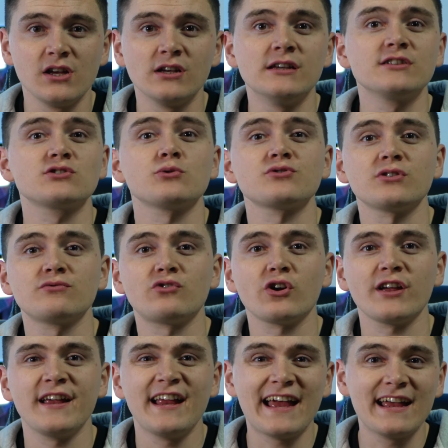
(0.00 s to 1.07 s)
It's also
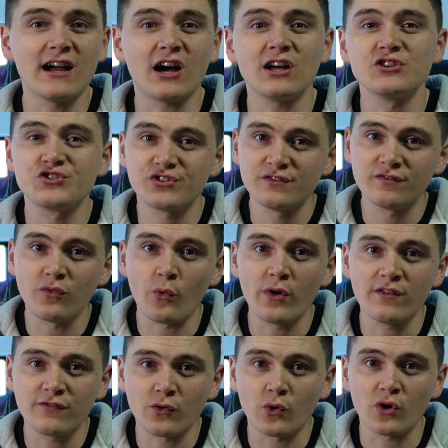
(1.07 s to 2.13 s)
rocking a
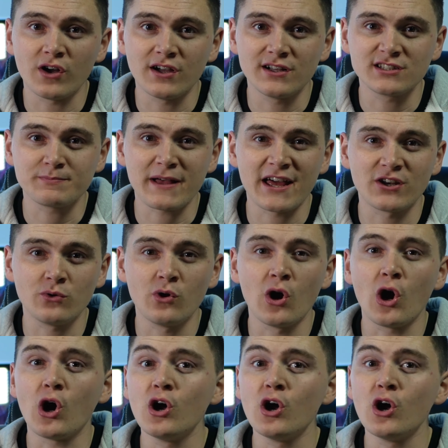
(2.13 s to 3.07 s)
144Hz panel,